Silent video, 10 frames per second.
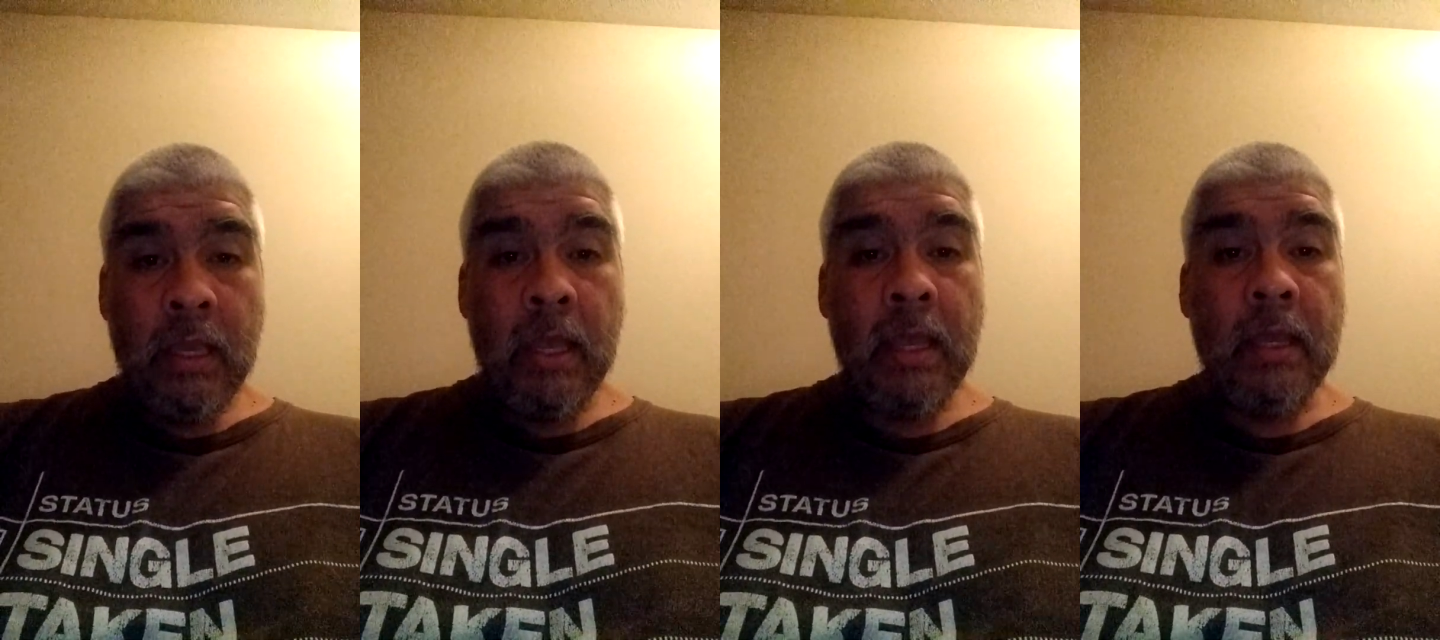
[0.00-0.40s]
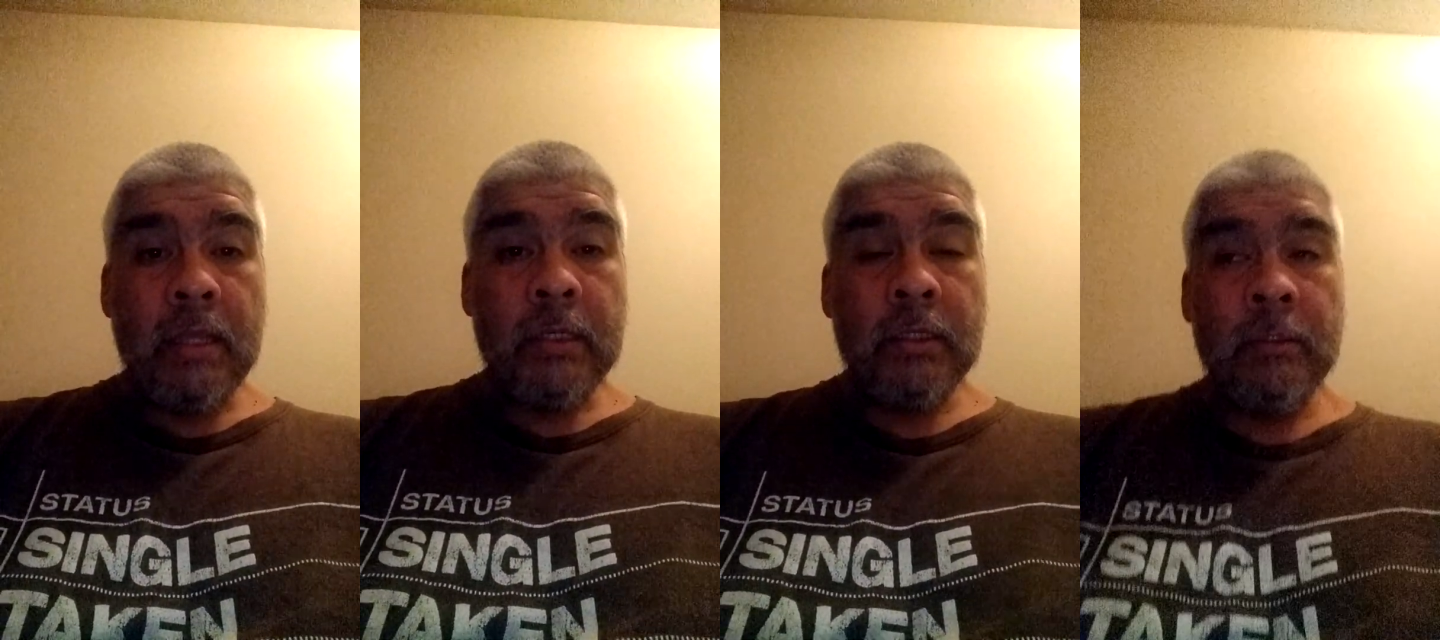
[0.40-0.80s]

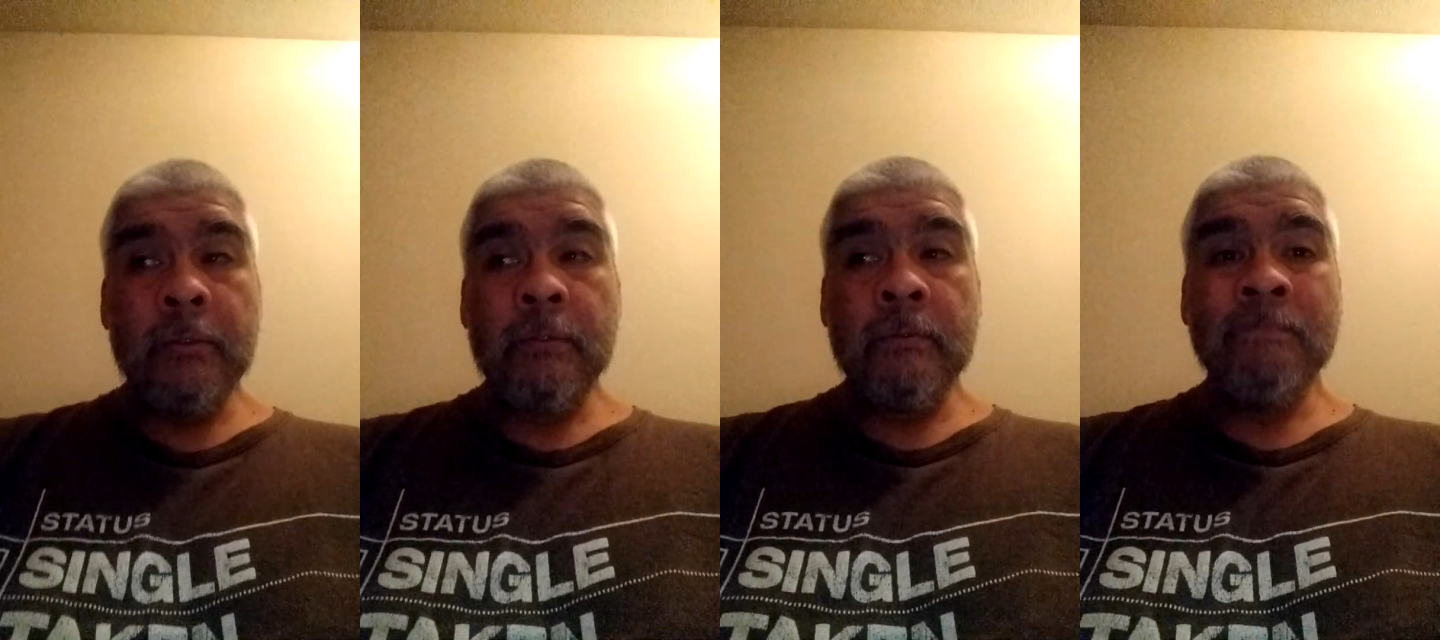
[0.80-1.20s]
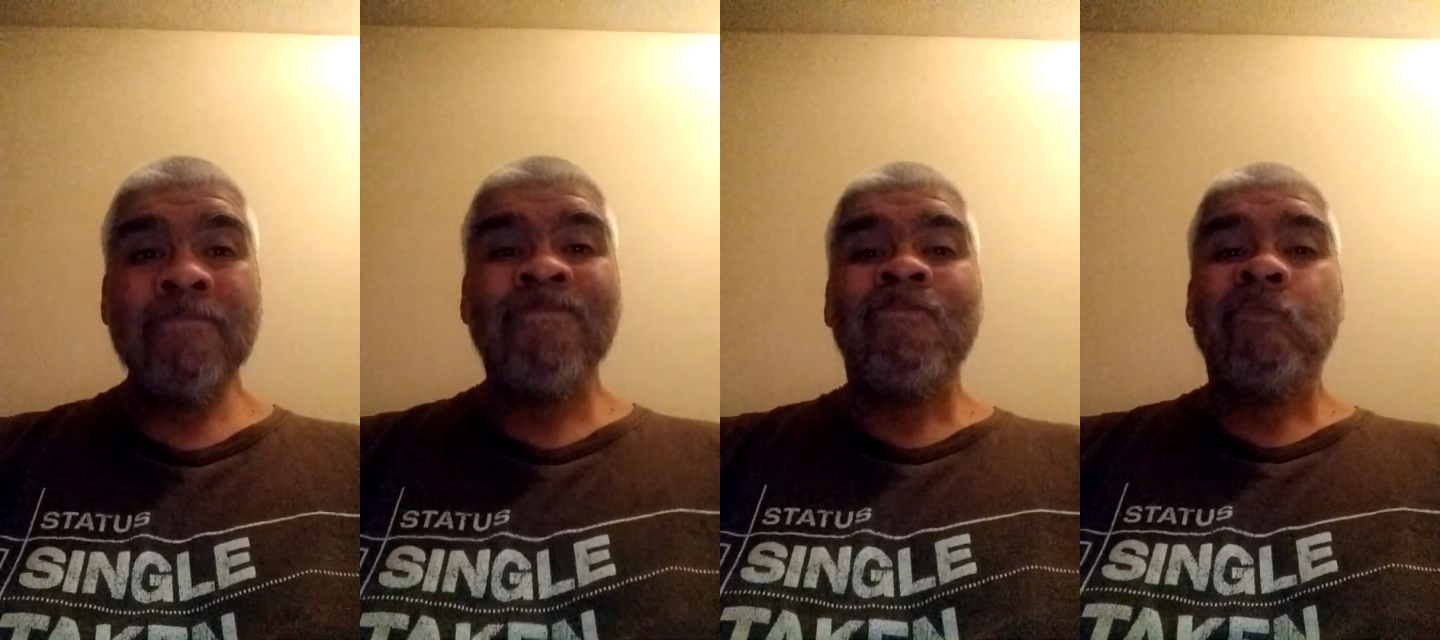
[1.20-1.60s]
And
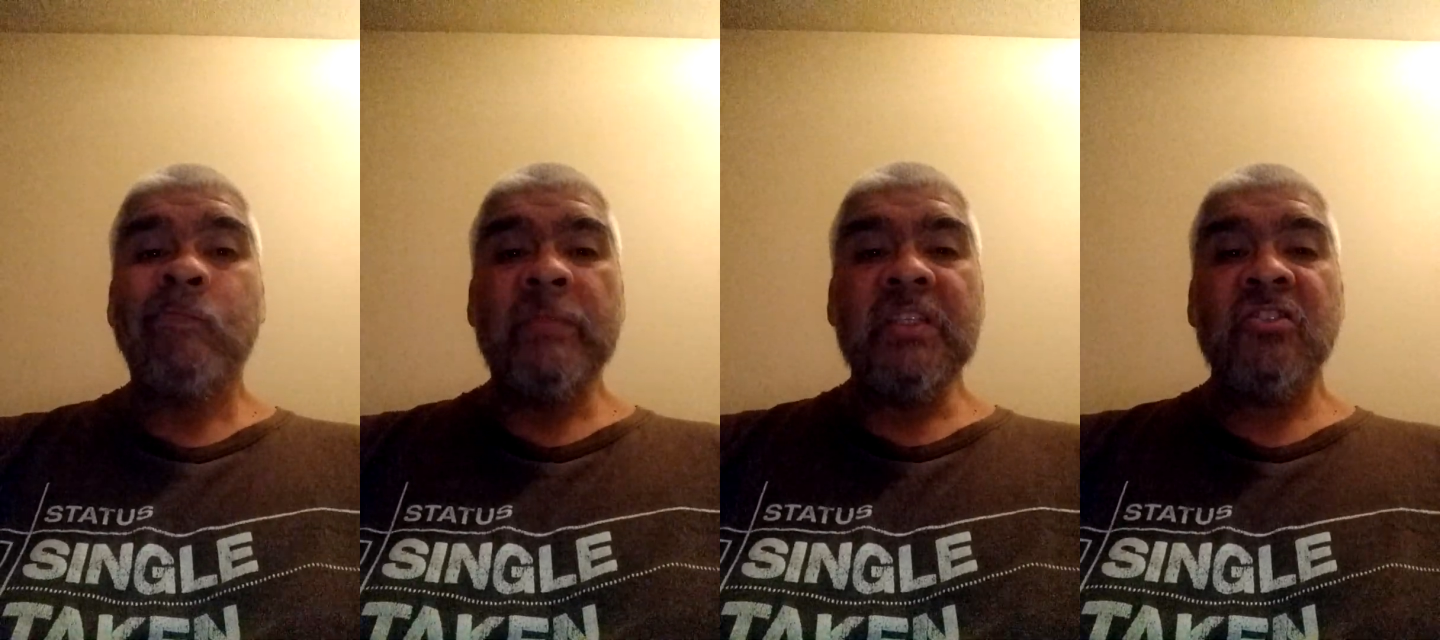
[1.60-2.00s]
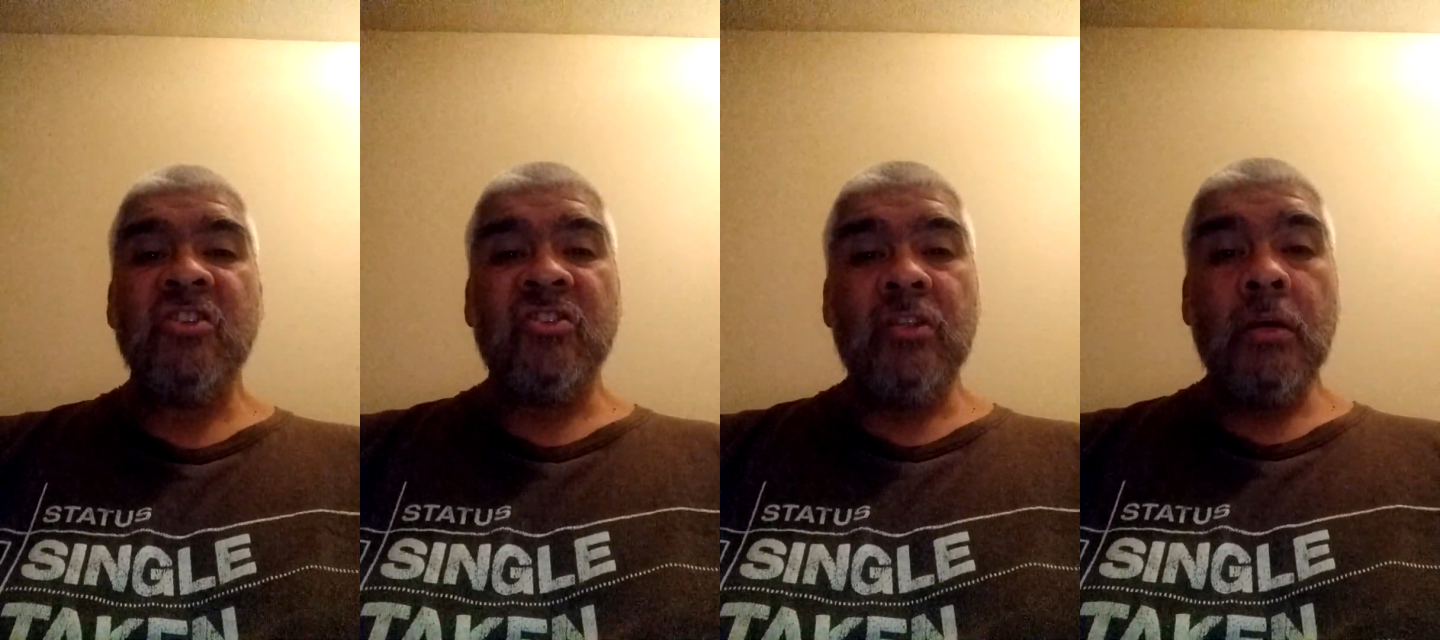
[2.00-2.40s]
this
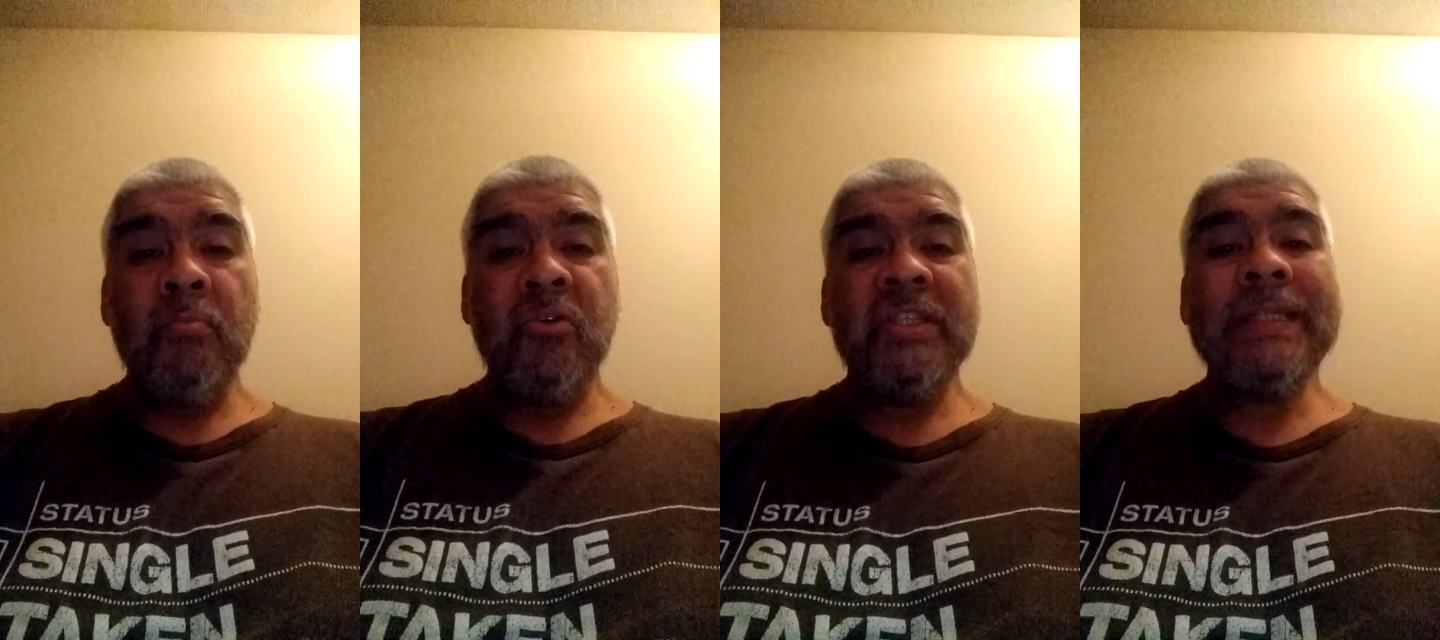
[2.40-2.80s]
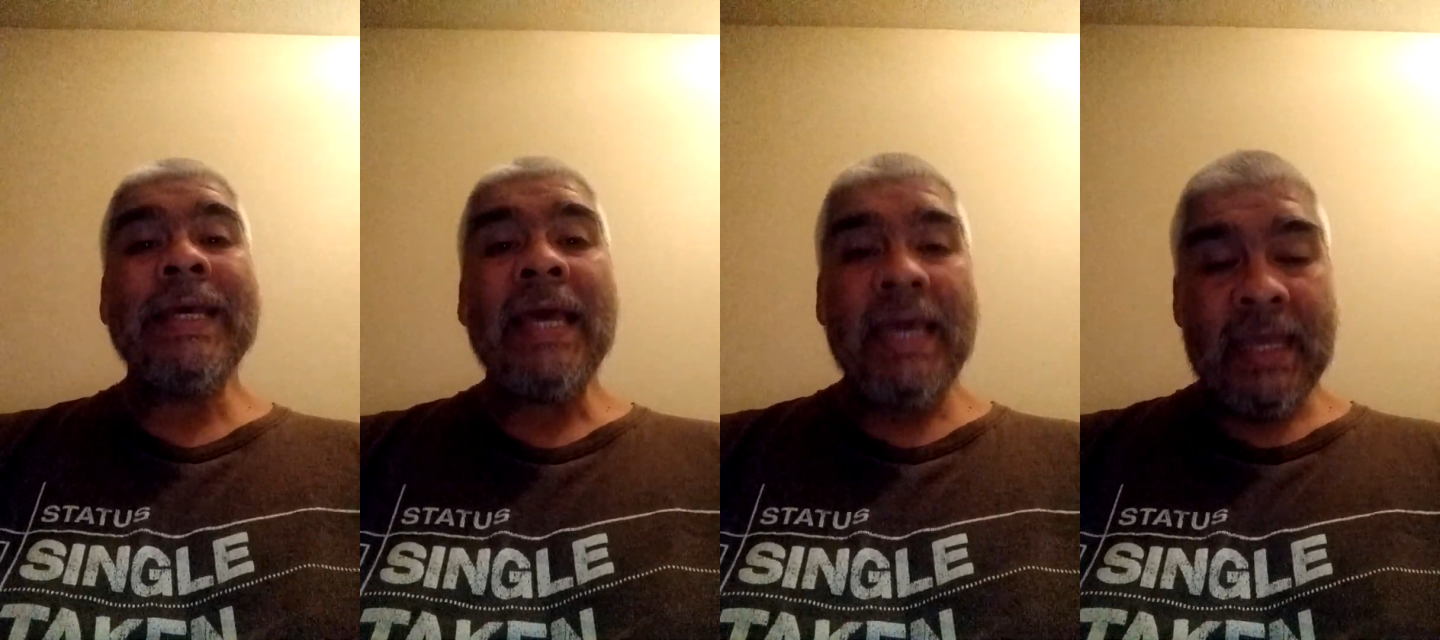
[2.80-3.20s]
is number
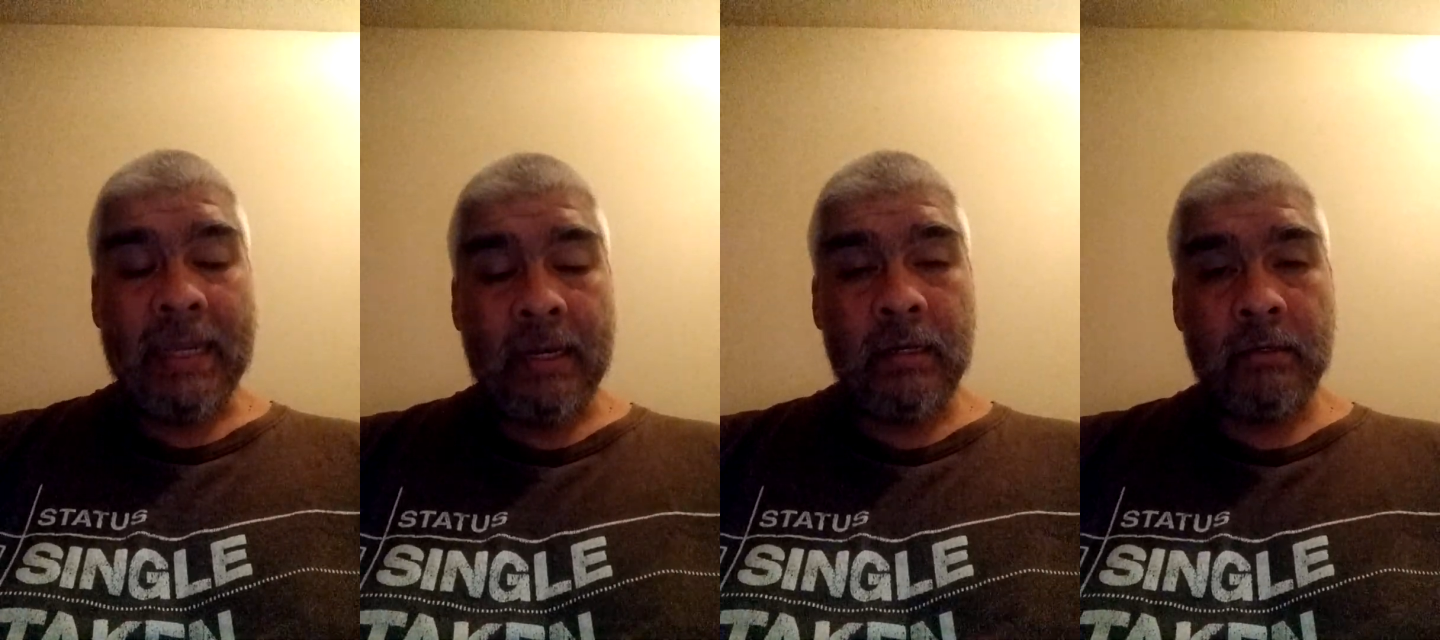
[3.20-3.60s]
10,